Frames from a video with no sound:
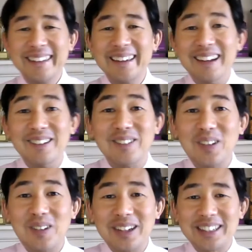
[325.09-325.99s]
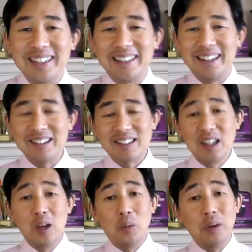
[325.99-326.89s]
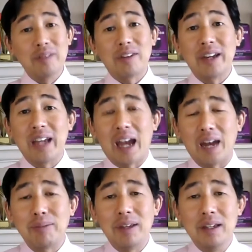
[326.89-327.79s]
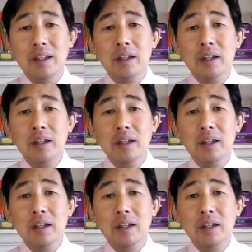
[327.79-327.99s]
if you're watching this, we're very happy